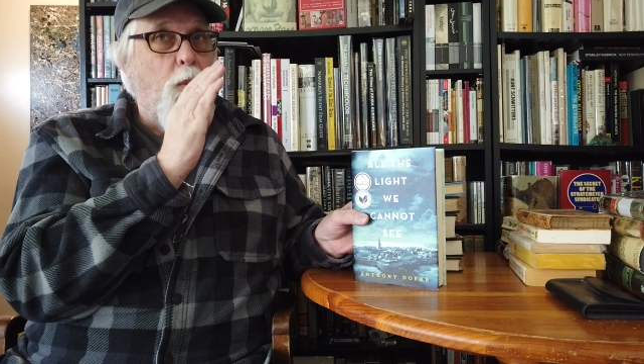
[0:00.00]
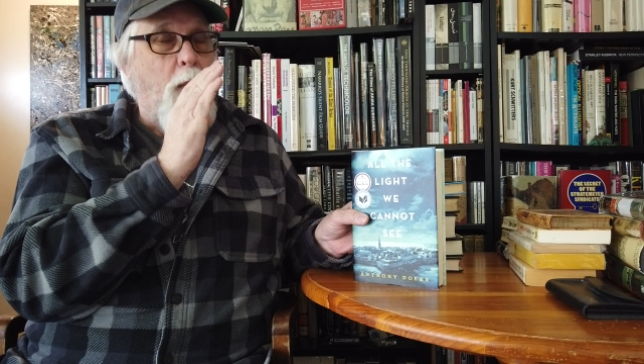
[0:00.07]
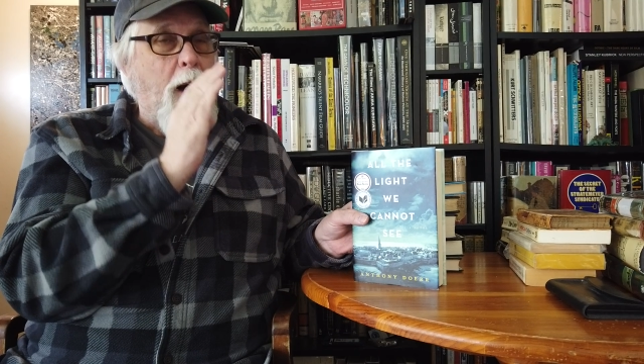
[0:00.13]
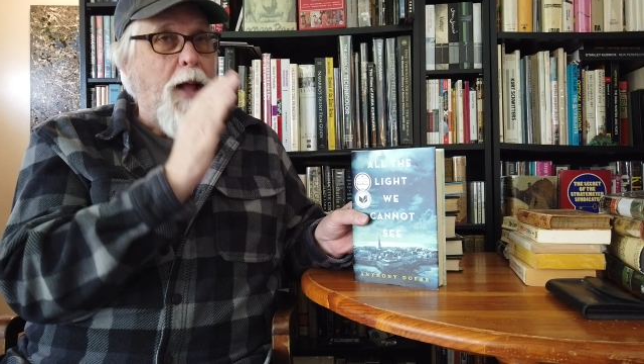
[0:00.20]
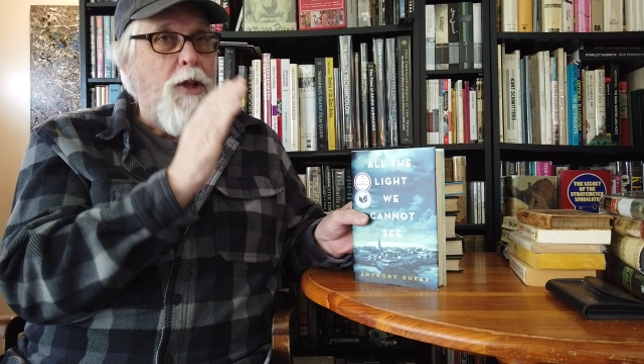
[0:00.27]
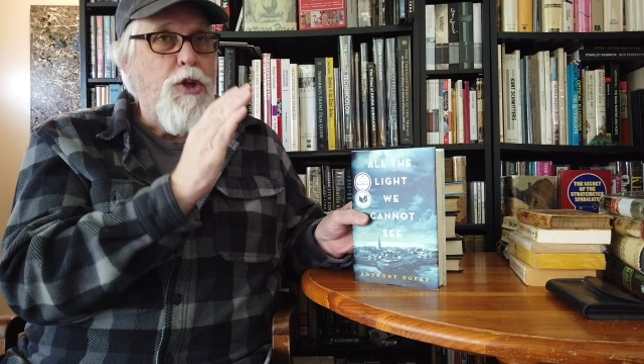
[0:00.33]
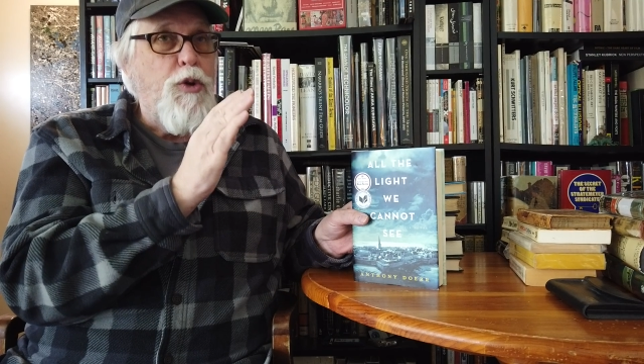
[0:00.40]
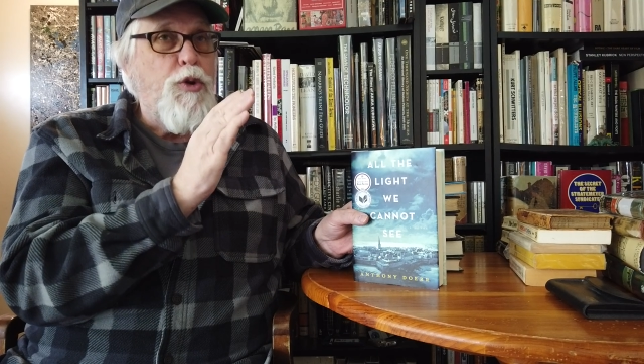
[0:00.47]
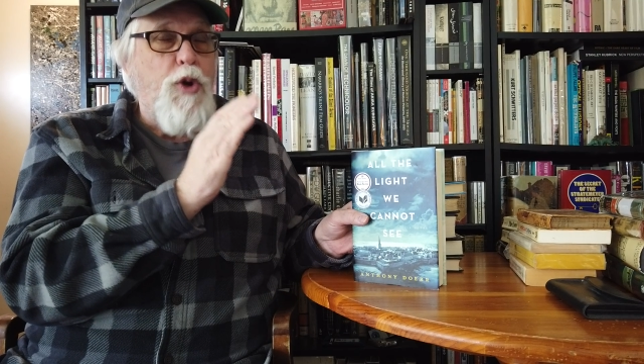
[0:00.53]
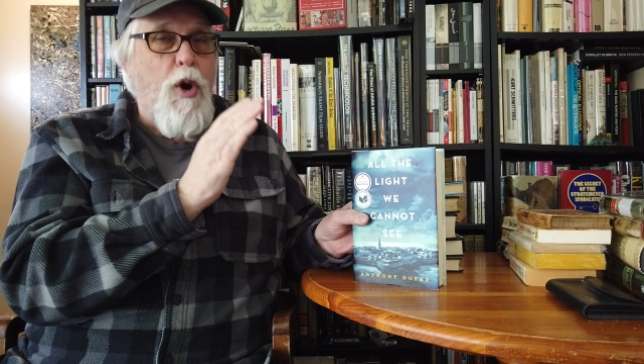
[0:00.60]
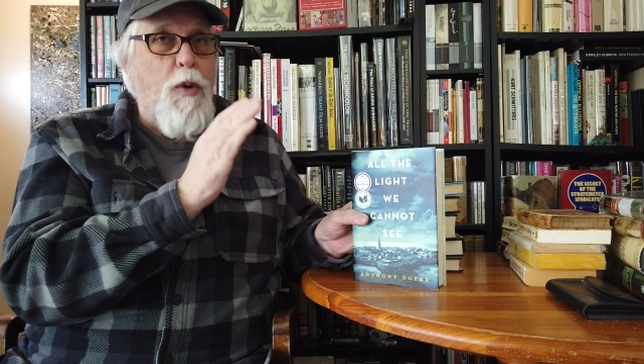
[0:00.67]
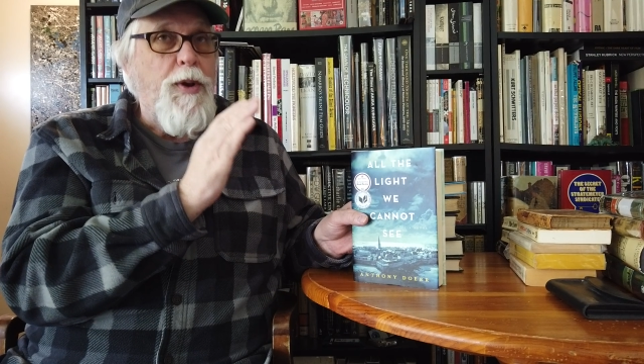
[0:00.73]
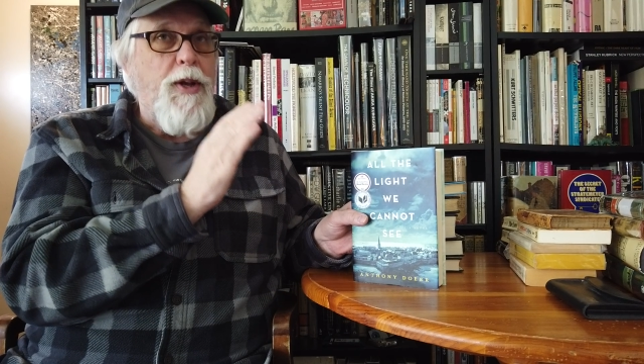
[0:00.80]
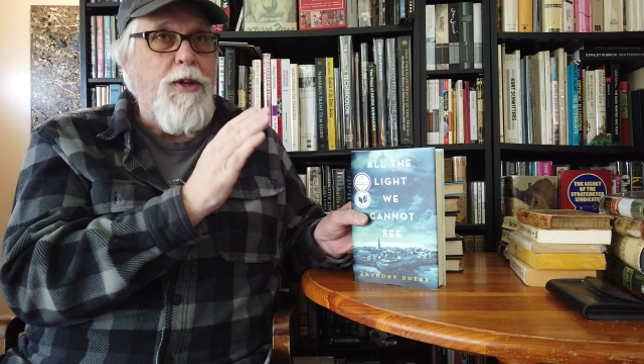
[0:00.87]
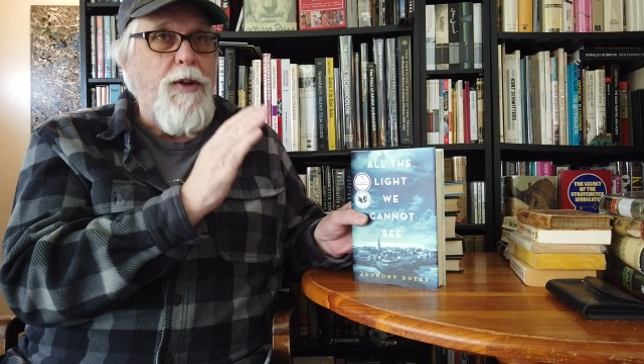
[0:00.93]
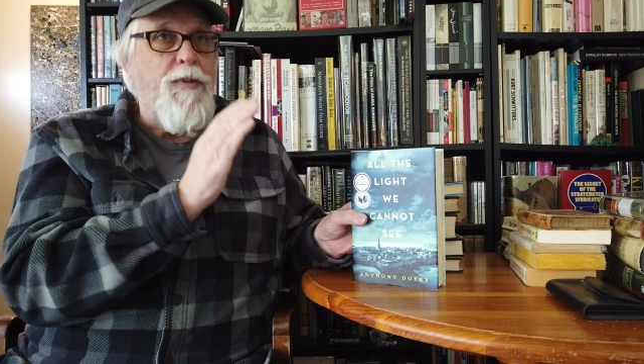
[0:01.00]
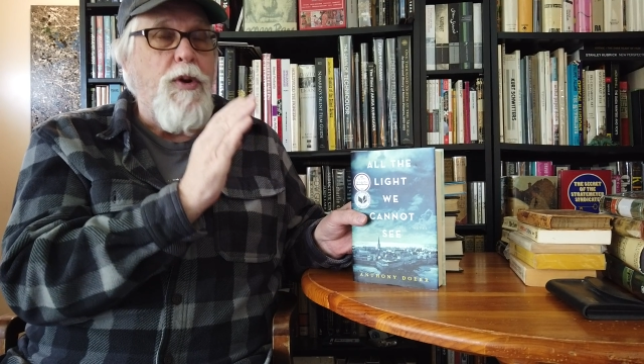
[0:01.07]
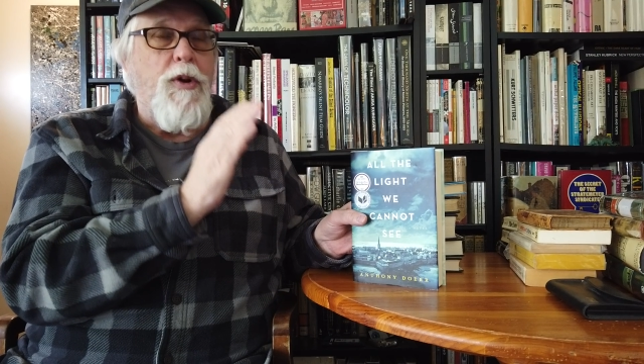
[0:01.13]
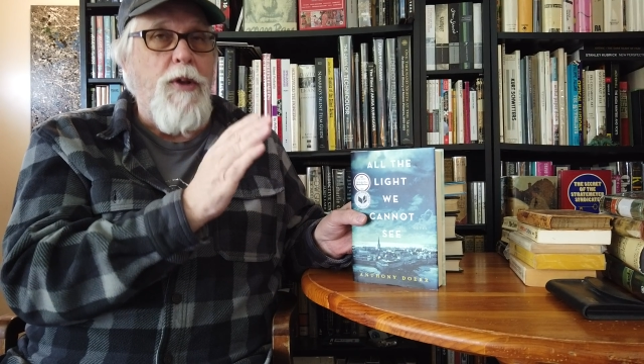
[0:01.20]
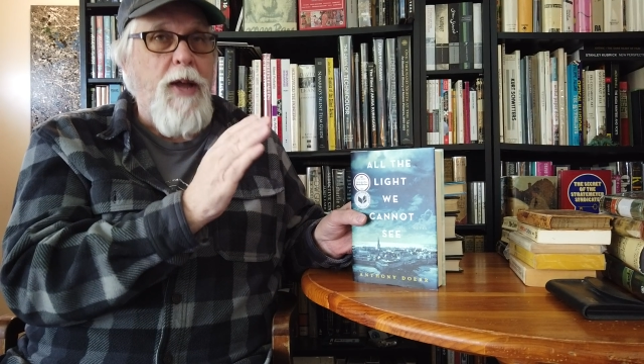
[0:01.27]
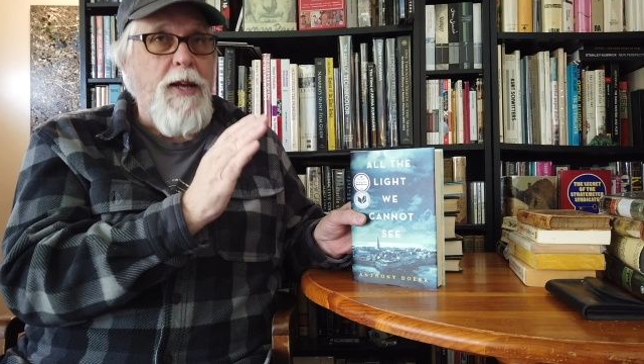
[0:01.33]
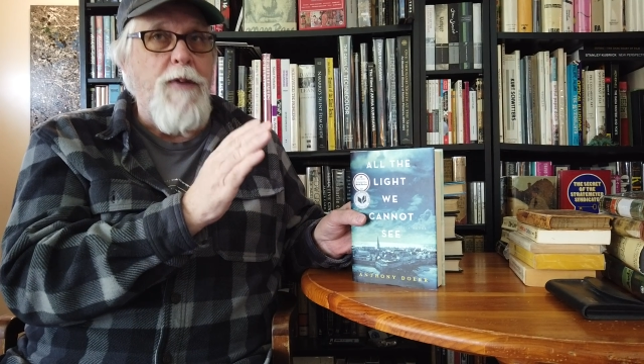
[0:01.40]
While you don't, if
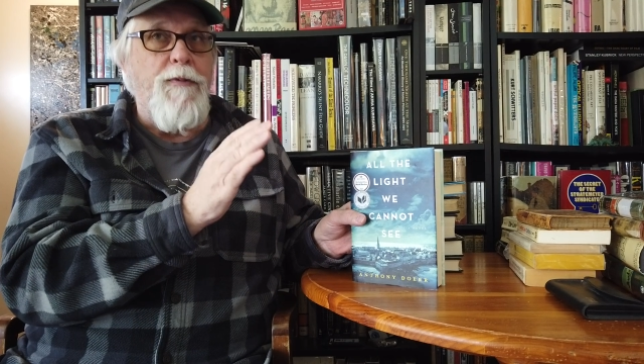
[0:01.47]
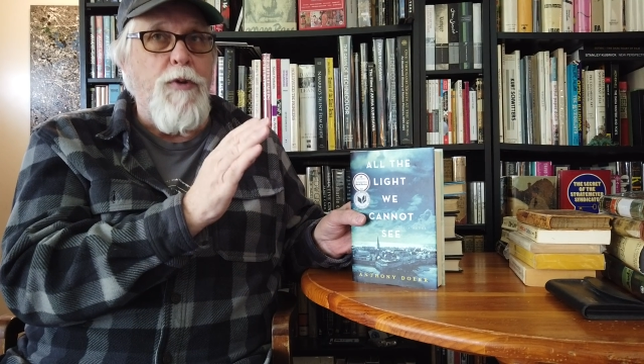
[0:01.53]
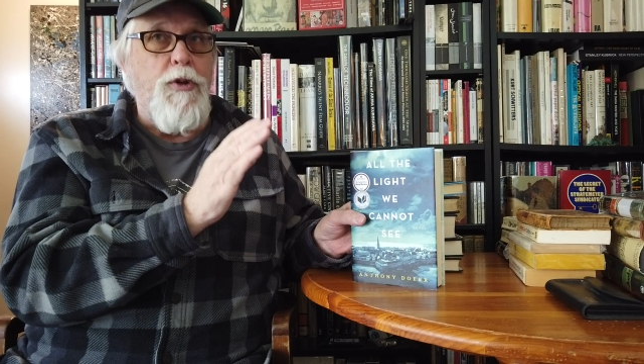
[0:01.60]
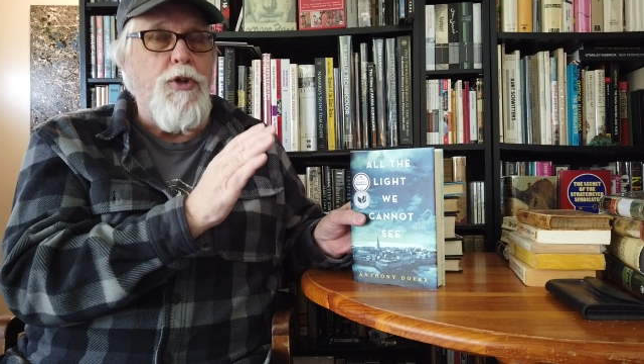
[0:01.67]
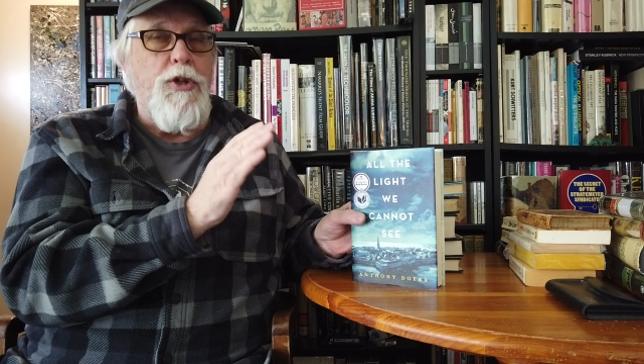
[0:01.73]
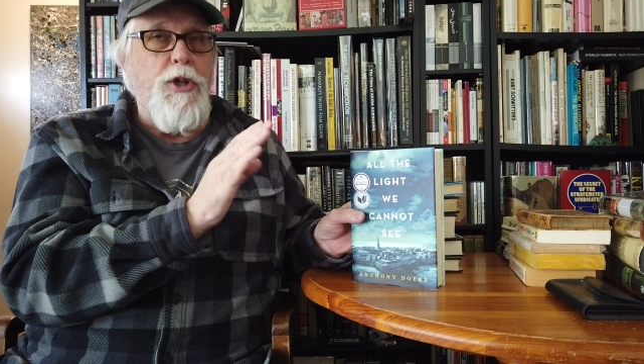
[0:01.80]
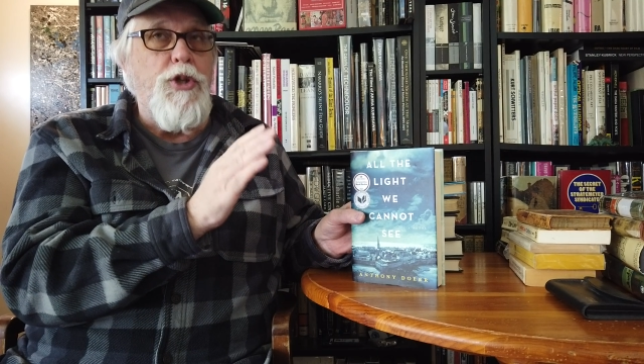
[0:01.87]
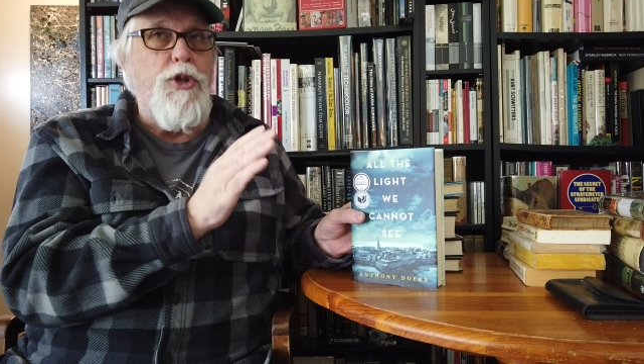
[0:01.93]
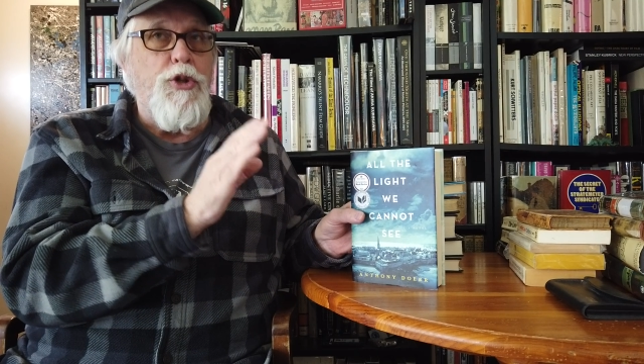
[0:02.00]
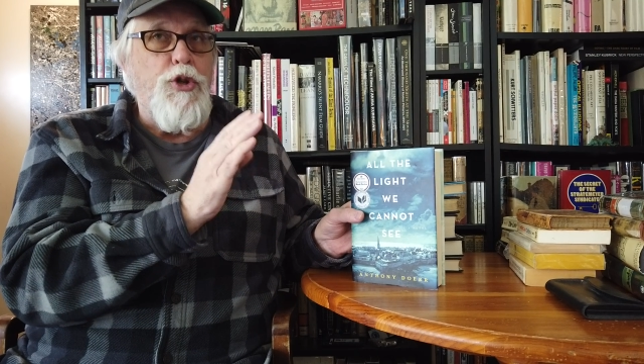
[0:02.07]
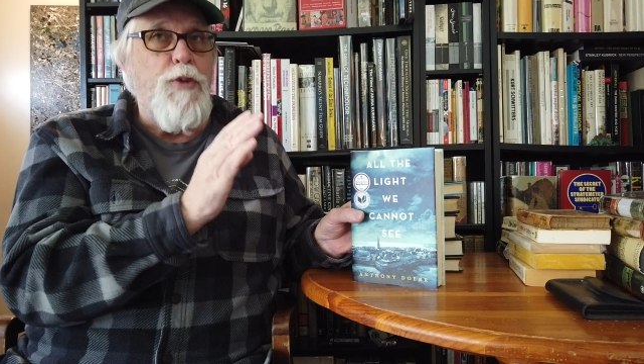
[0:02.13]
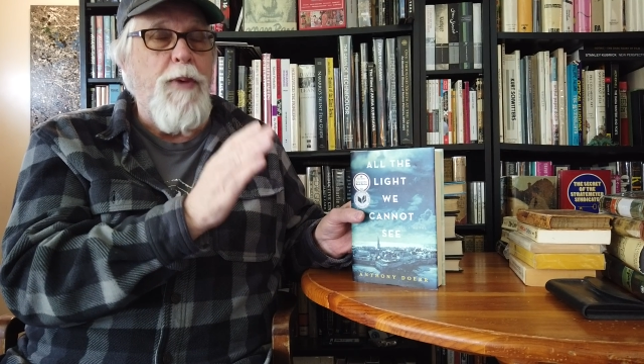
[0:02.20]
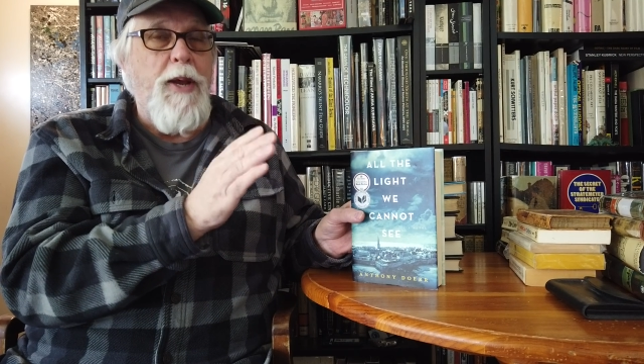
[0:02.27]
you're collecting first editions,